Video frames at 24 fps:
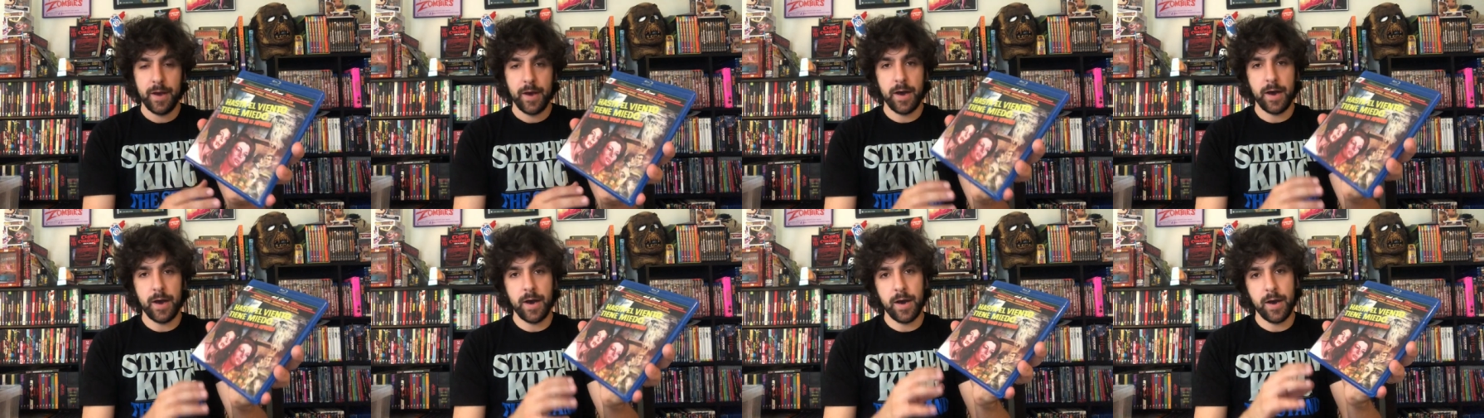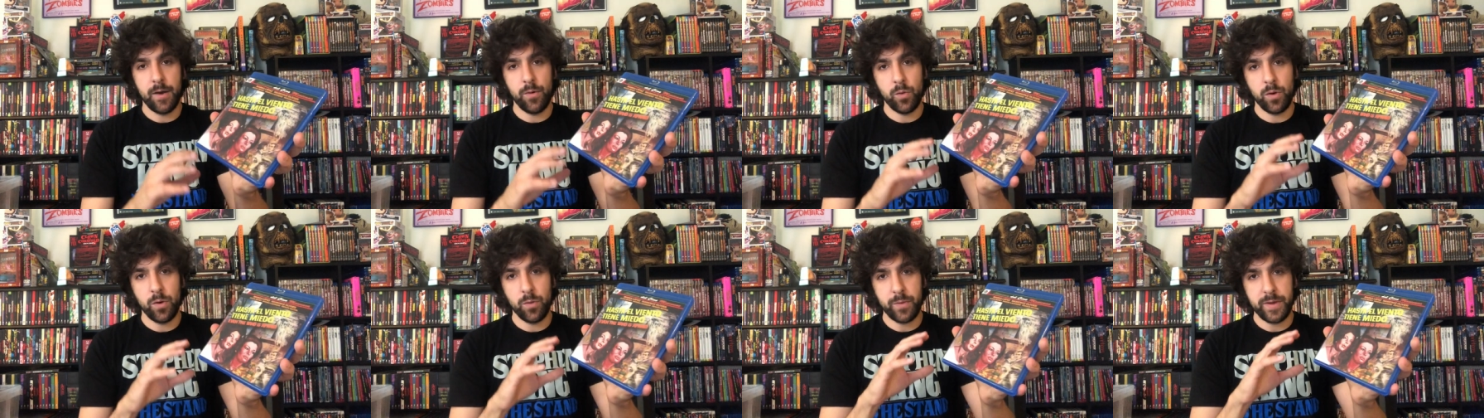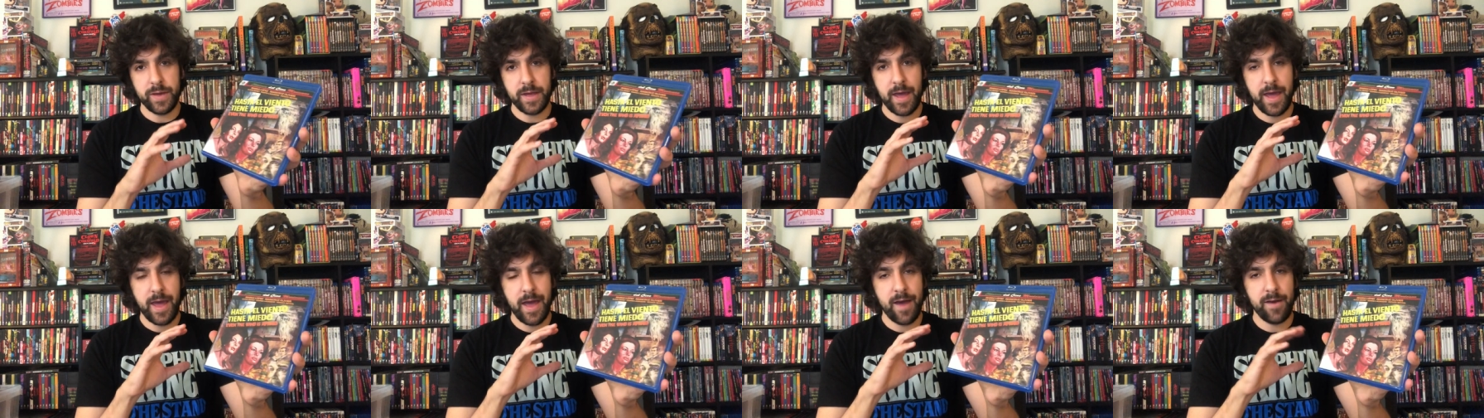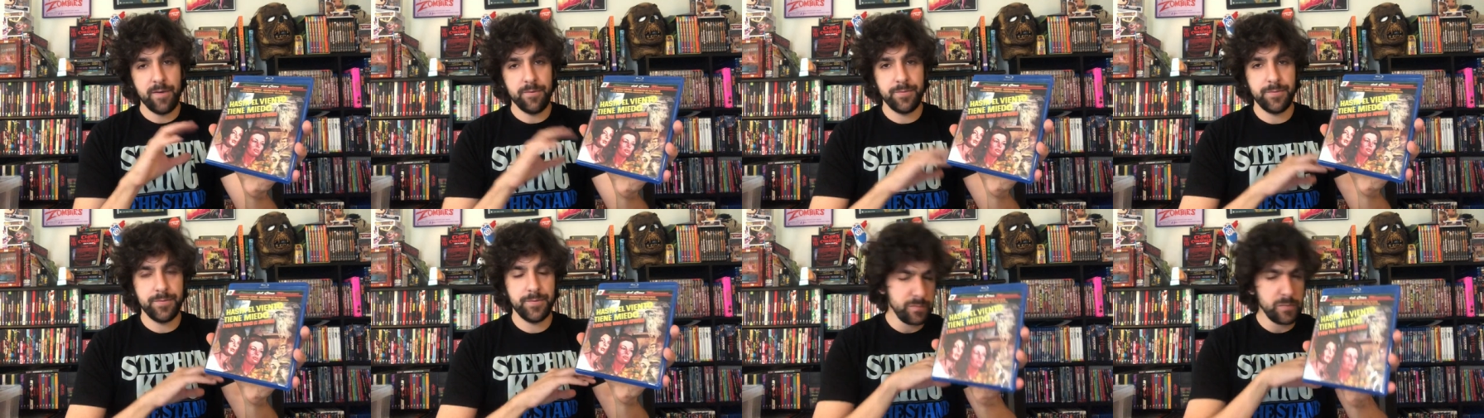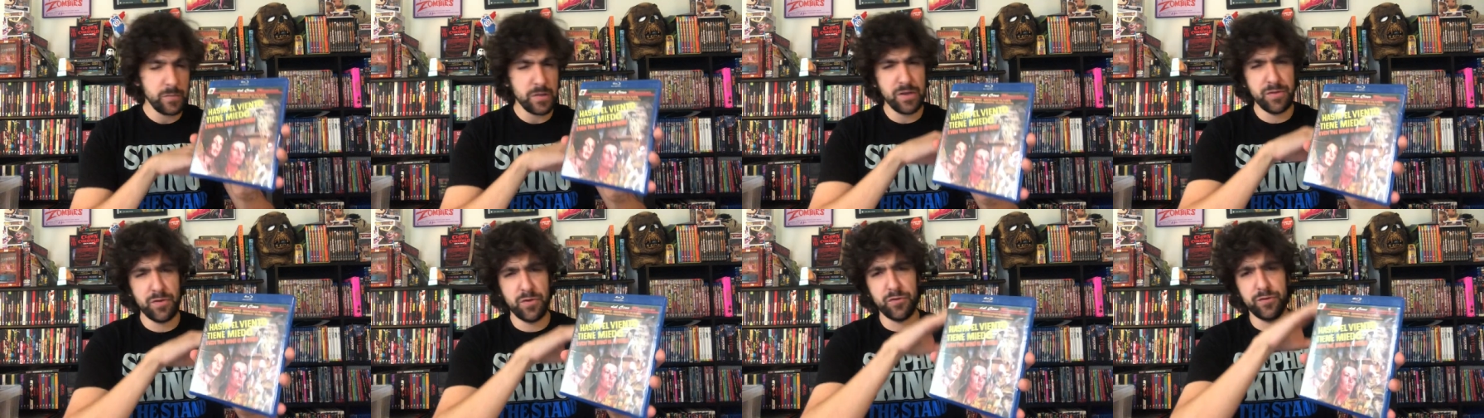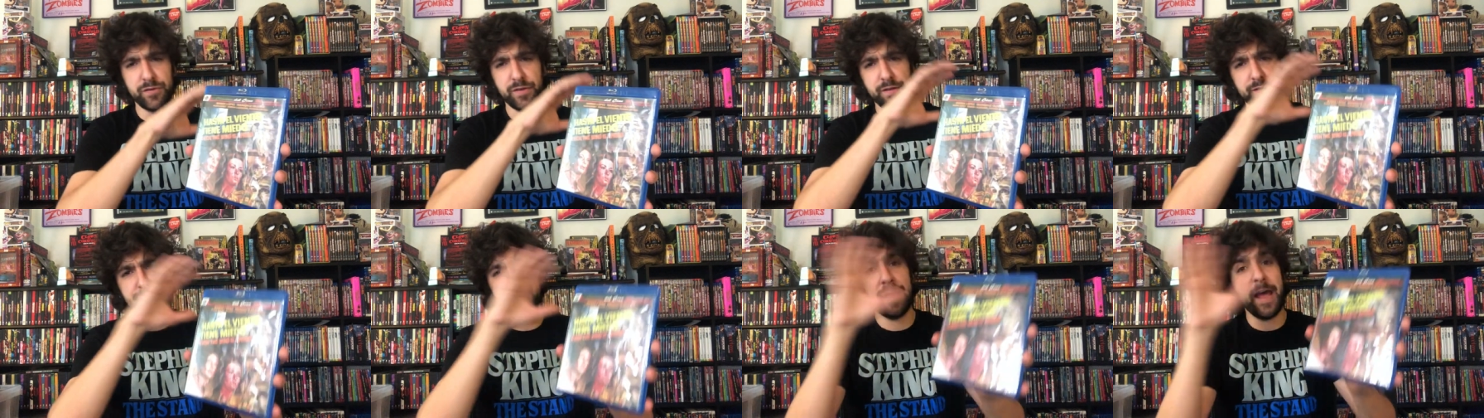uh, where we have there's
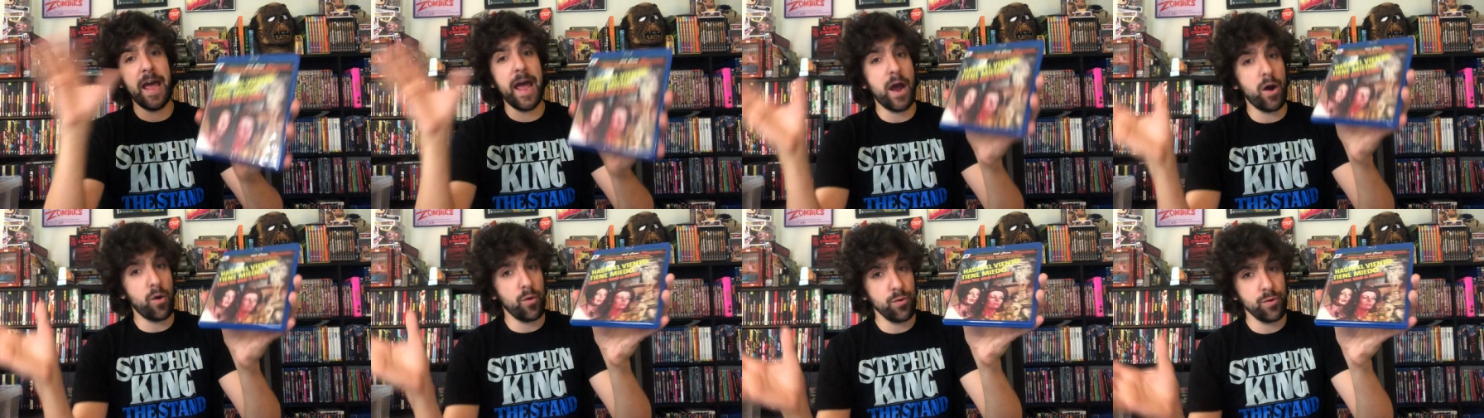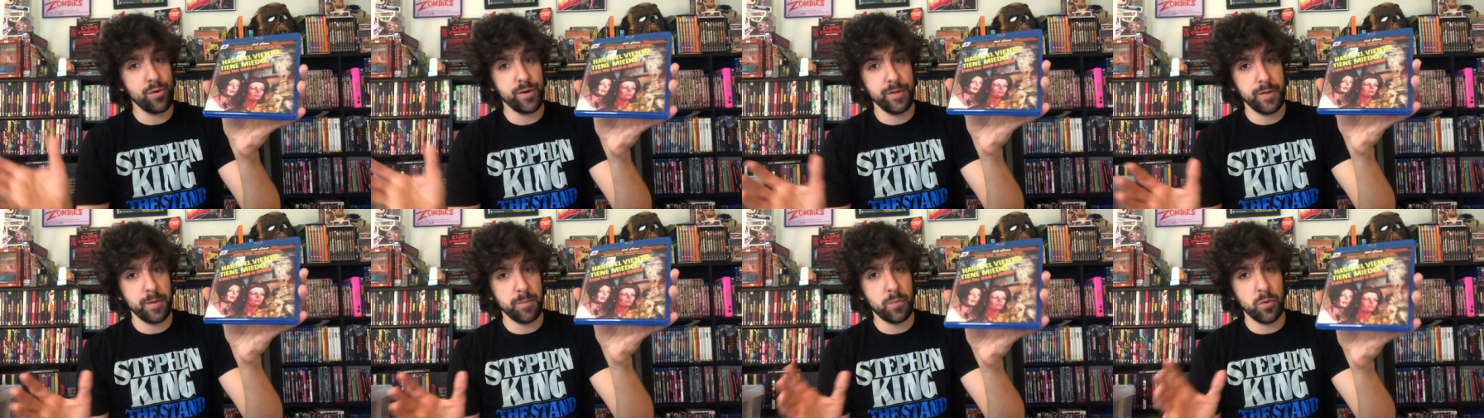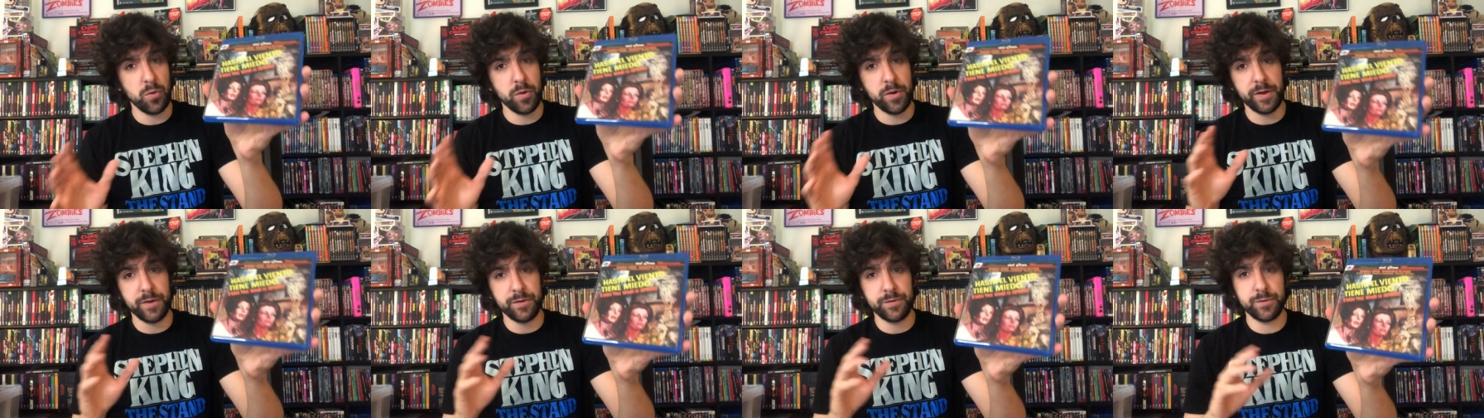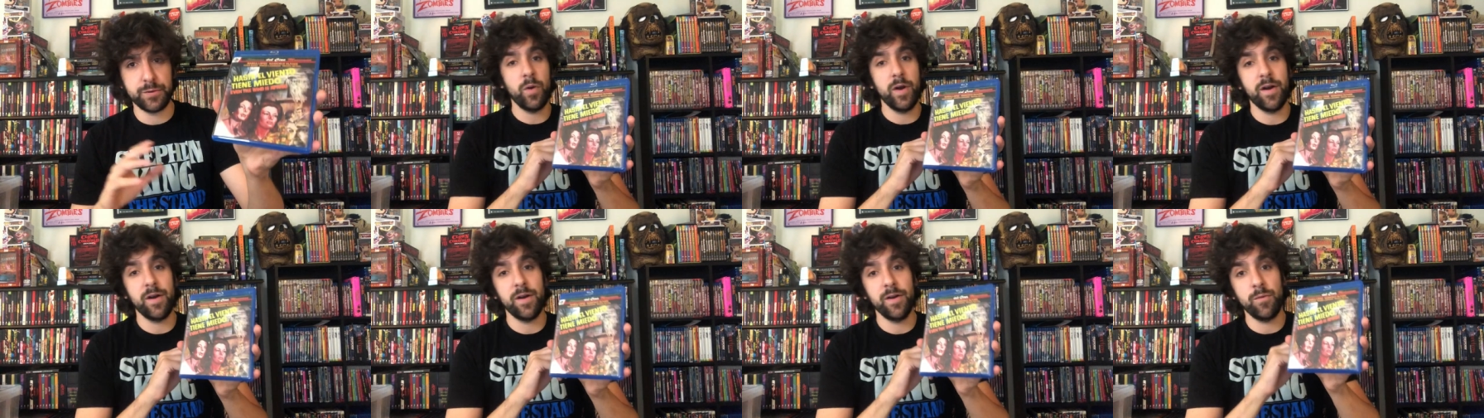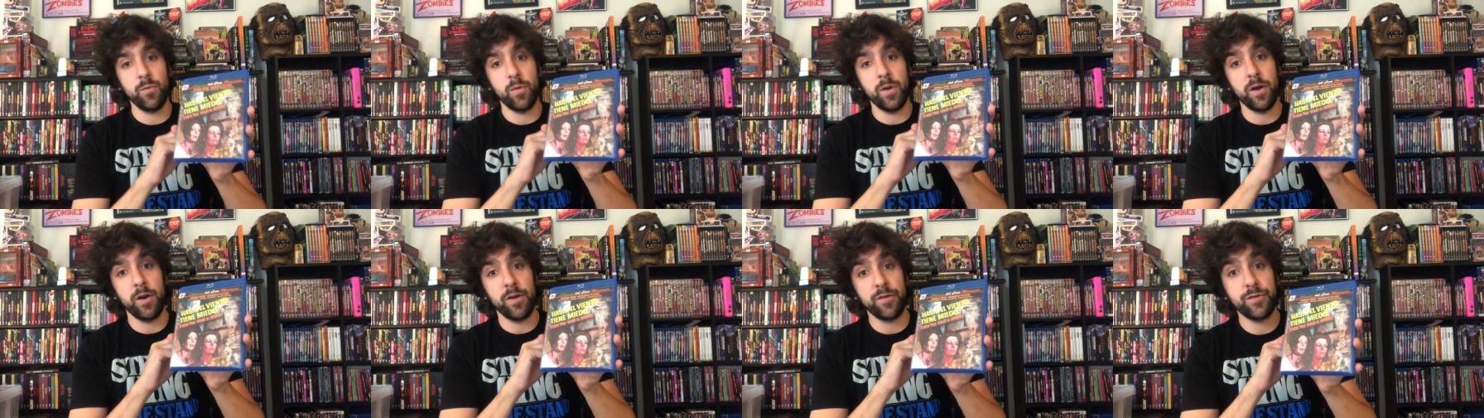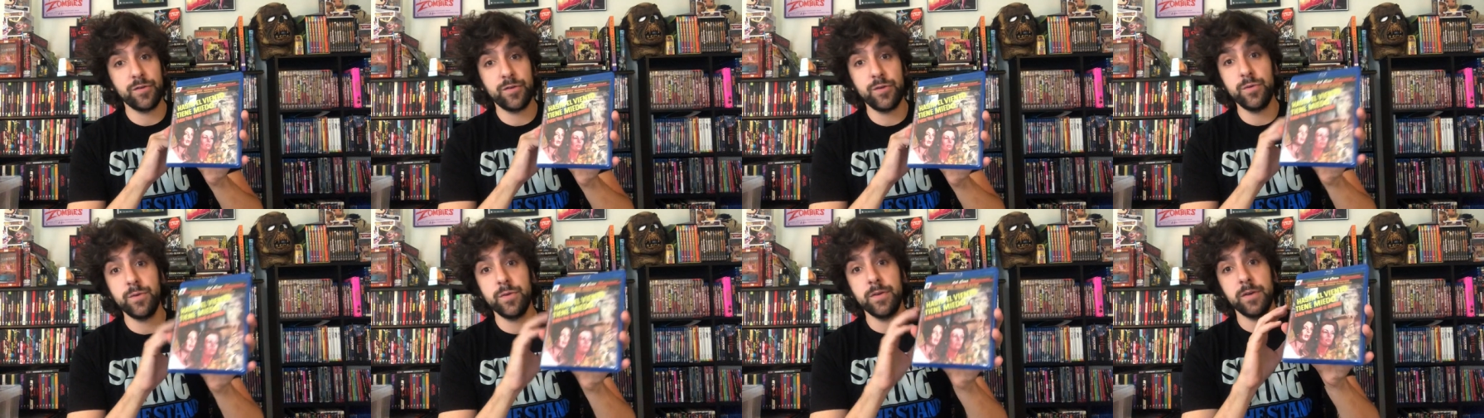this tower in the boarding square where a
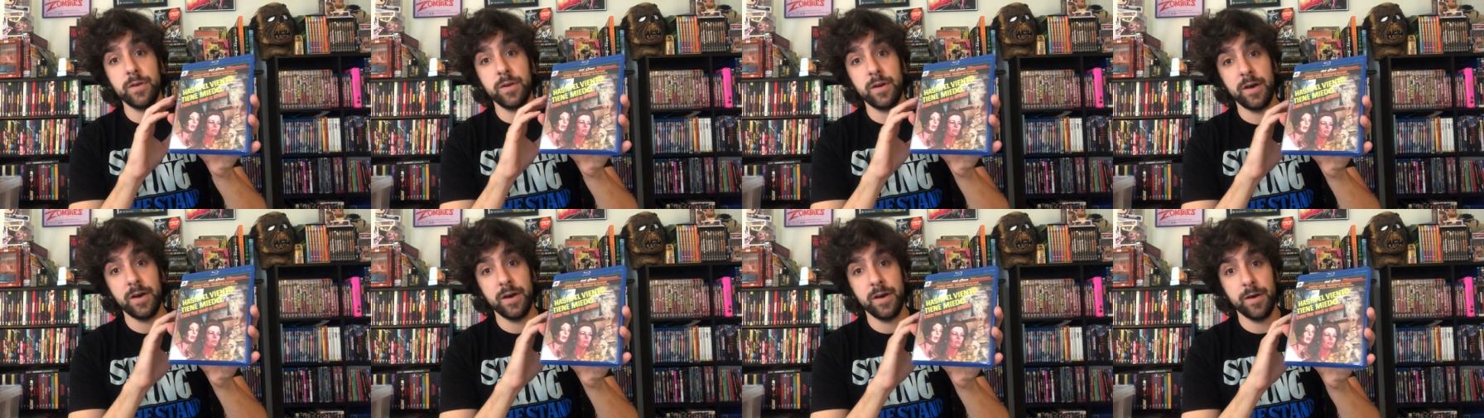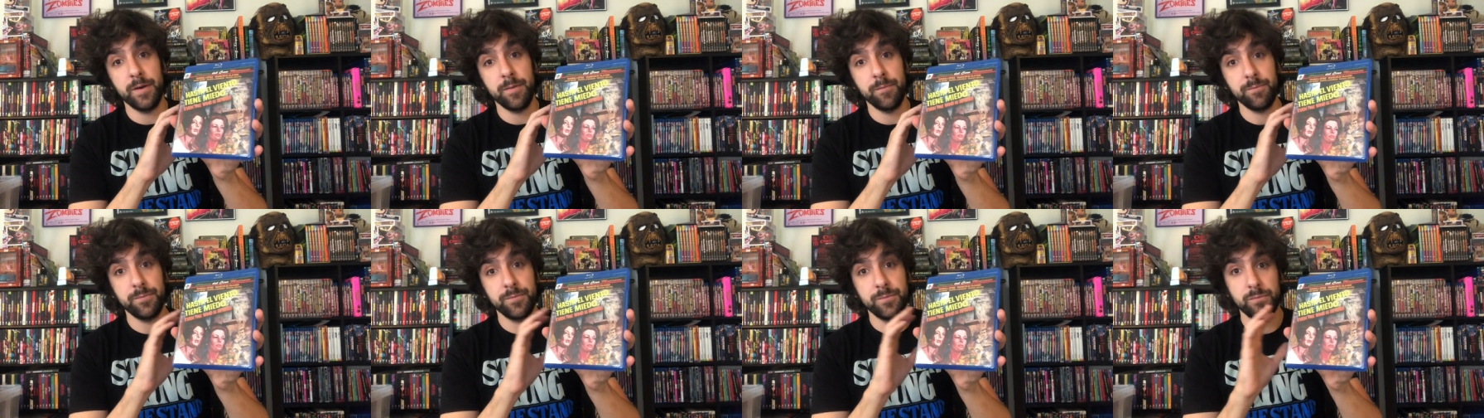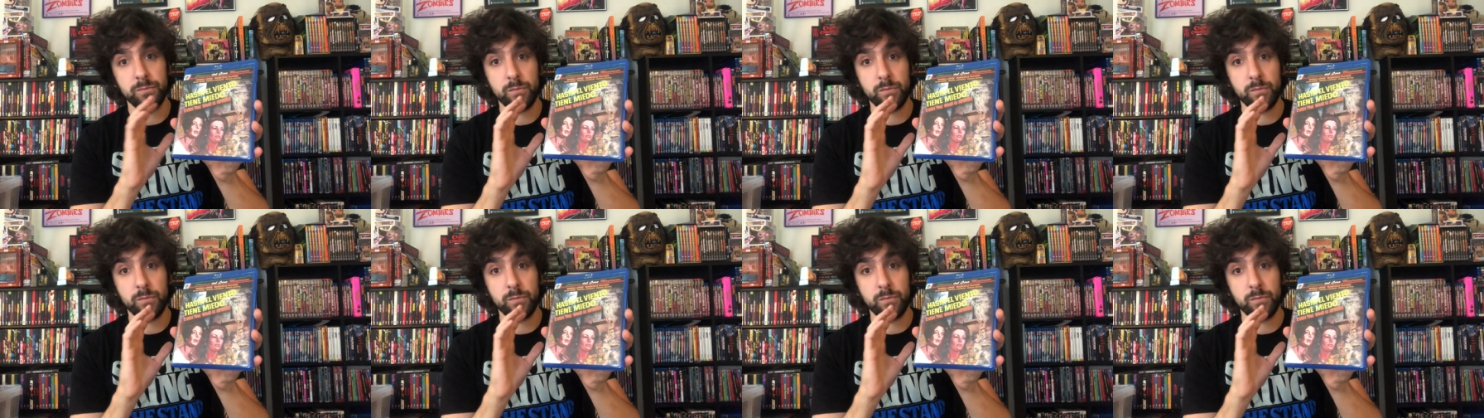student um,